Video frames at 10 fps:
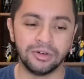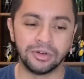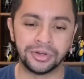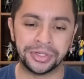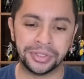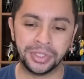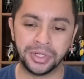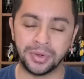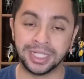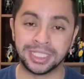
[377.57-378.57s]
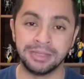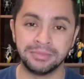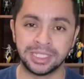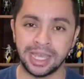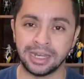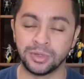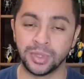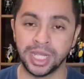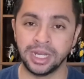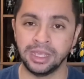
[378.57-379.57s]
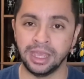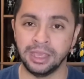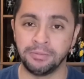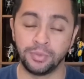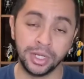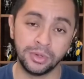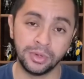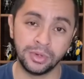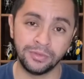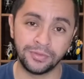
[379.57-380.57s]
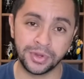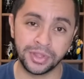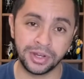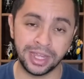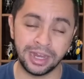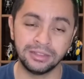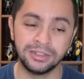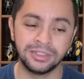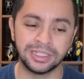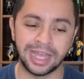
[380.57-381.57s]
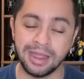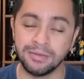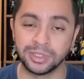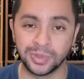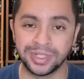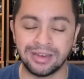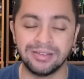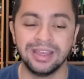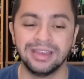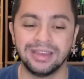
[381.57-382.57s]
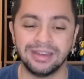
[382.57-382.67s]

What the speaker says: or attempts at creating a prequel for their characters, I am so down.